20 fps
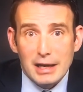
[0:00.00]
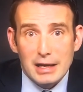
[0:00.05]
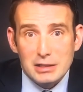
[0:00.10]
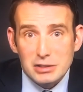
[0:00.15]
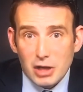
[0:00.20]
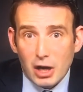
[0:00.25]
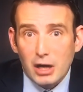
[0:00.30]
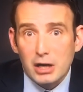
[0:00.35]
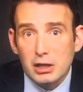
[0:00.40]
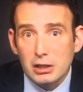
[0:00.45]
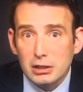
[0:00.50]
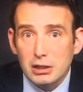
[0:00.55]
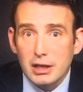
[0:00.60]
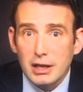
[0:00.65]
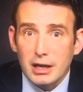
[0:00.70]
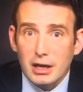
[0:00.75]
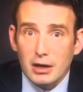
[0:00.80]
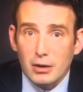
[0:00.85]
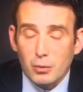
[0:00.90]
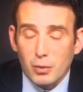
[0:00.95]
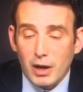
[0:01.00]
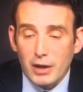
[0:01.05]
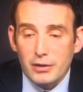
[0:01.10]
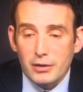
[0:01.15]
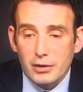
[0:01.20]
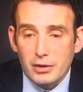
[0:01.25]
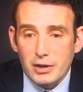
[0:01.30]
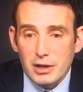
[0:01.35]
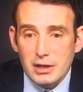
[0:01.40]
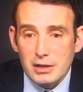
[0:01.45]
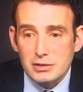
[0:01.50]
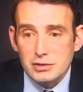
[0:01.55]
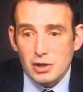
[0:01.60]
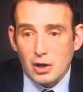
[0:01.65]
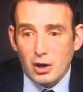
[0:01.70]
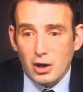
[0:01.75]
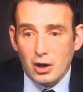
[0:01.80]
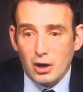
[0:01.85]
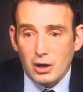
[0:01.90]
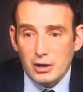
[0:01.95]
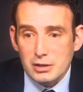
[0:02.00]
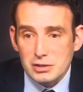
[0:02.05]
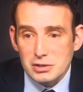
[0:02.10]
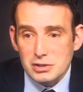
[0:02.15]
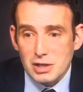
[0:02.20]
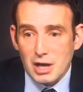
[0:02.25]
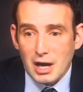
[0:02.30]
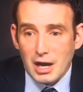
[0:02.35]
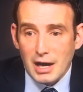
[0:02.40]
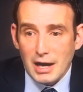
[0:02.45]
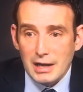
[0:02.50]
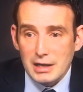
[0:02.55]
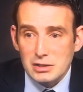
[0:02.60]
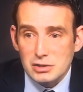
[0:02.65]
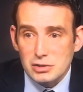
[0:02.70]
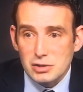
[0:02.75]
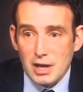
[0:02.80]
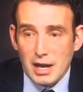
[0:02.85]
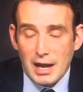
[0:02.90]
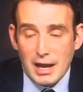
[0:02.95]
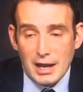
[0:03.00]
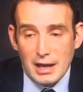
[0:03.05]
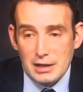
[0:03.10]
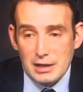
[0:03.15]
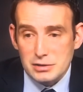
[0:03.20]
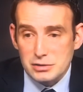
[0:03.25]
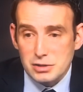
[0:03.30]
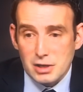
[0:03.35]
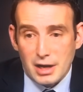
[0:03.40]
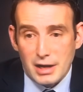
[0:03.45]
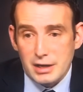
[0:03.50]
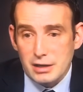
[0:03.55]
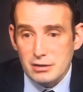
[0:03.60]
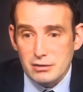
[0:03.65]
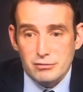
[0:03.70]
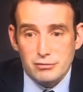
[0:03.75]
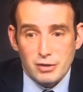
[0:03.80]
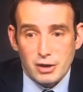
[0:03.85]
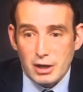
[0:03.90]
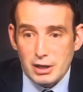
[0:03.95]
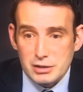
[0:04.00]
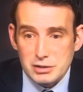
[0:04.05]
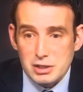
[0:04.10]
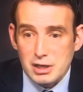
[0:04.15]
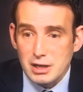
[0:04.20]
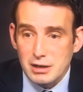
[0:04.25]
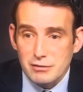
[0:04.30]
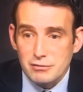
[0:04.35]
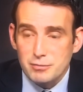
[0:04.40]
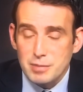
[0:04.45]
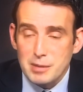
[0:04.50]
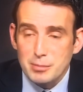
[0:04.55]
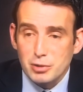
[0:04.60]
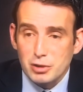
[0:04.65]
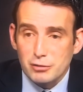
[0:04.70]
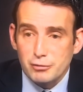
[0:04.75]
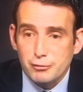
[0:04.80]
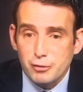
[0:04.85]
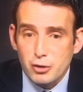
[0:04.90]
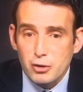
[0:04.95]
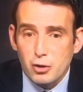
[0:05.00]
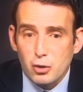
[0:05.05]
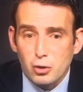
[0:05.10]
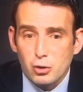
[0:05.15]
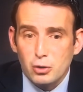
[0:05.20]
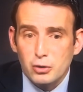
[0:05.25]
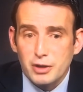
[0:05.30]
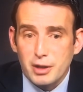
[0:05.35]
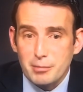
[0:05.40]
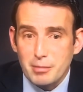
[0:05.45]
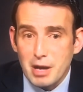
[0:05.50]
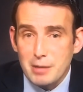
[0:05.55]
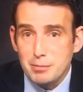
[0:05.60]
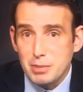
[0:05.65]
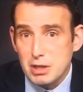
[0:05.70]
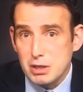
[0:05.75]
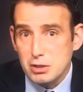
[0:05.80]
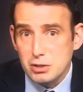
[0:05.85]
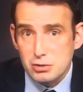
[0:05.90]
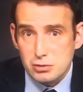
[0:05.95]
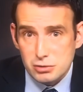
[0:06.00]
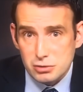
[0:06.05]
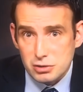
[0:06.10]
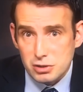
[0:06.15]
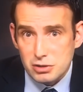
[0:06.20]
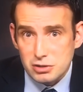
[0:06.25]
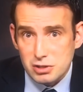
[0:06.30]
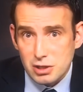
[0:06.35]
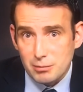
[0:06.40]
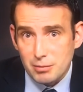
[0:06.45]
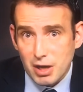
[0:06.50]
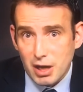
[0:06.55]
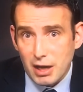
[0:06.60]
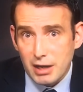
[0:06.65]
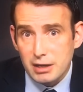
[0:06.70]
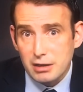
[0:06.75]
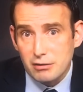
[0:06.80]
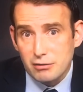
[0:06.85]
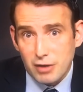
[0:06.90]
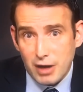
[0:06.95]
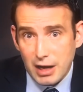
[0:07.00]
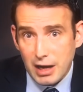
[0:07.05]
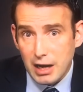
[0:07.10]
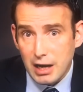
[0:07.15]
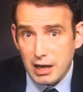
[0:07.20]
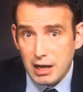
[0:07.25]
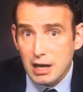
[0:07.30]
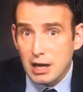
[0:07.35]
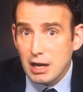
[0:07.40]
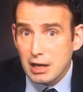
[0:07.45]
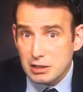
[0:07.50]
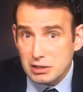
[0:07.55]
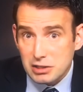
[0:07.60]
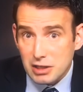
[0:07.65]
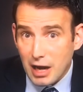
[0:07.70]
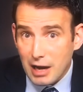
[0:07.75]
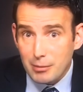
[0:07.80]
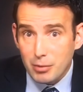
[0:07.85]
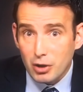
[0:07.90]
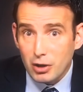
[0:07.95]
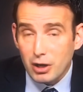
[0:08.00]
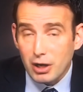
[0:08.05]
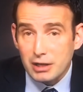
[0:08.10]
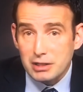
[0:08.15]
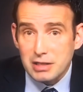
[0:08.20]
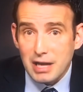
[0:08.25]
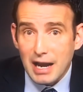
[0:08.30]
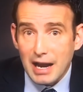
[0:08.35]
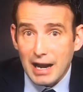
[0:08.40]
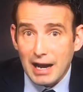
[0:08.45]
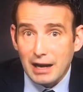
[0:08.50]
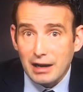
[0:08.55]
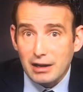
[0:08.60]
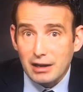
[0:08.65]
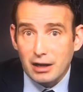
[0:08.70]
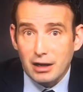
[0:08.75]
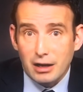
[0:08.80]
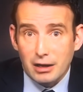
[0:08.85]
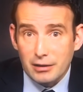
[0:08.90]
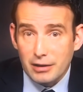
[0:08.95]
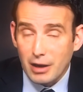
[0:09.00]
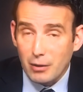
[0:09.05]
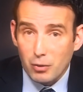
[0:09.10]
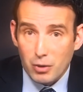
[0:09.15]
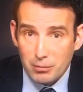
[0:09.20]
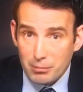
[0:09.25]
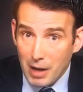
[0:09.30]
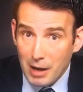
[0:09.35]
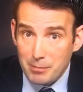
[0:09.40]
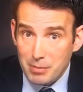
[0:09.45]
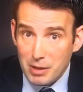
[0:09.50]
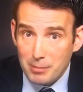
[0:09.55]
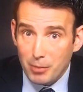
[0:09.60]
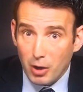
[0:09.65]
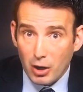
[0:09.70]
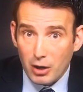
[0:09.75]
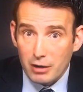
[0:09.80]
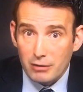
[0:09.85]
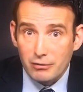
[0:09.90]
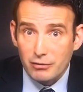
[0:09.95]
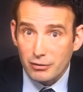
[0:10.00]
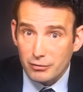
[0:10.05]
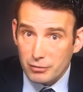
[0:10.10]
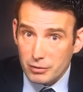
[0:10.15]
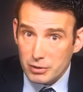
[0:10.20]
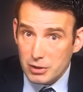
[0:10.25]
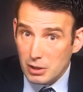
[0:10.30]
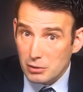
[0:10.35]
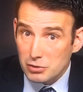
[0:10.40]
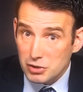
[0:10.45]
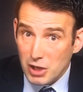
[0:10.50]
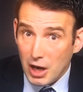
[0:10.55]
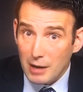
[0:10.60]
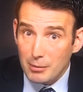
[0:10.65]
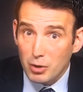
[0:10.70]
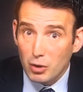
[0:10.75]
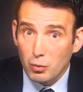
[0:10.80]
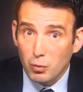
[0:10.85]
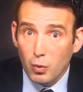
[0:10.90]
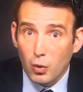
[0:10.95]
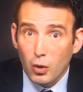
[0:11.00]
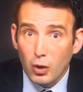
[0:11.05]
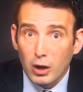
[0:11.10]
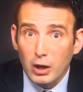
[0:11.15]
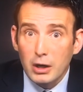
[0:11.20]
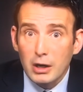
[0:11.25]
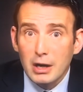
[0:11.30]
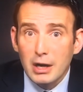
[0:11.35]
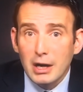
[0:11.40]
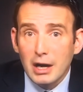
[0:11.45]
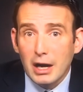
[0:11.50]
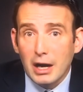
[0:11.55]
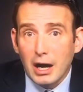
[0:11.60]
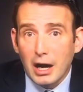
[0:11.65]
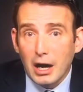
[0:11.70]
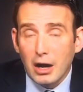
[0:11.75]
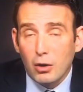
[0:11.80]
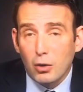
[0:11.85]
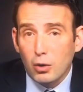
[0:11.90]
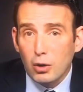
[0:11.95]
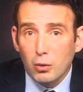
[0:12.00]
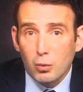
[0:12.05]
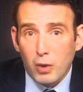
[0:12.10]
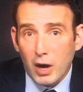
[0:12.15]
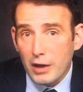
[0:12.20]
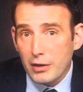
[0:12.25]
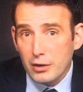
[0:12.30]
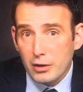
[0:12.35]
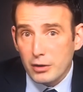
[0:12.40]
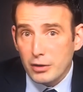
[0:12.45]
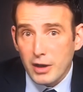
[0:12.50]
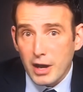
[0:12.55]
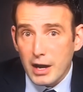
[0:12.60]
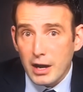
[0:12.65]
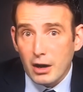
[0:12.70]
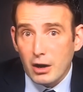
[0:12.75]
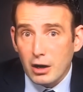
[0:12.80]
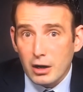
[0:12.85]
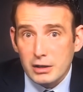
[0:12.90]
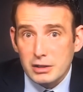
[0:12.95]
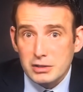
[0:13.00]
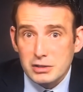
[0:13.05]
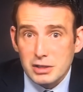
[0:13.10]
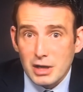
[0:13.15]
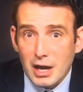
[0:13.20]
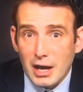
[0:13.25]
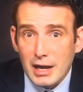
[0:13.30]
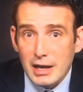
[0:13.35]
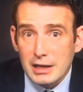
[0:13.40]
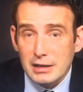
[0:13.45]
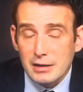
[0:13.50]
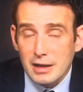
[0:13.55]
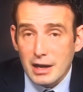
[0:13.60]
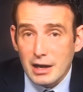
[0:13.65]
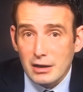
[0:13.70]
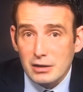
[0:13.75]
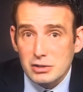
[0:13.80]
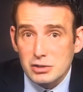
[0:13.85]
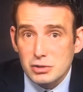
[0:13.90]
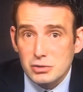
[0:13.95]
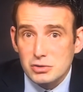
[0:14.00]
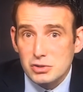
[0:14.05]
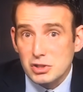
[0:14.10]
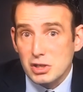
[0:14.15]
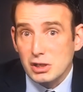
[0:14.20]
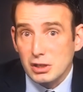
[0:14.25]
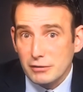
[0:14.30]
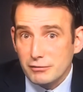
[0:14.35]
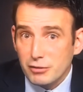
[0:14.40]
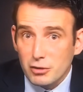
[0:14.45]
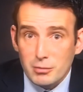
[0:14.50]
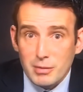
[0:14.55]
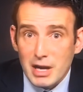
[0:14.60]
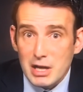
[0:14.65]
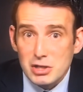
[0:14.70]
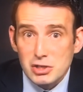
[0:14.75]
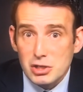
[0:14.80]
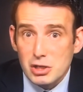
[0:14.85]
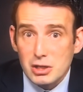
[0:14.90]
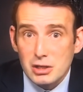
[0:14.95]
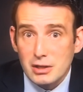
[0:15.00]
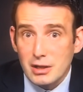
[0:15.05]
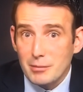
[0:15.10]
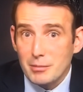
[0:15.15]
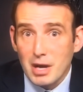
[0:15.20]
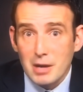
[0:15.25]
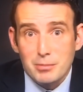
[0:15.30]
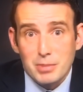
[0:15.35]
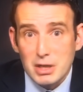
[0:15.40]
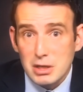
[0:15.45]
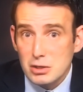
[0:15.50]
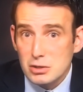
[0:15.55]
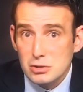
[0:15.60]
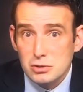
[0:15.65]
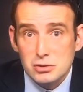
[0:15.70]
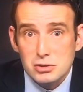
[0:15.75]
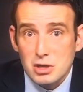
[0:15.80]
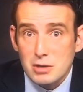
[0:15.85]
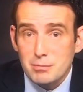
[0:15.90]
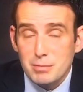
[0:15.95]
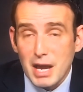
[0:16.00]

It's unclear whether these are designed as kind of uh, to give people a foothold that might be used in some kind of a cyber attack uh, that would might be part of you know cyber war, uh, or whether they are designed there to steal information that might be used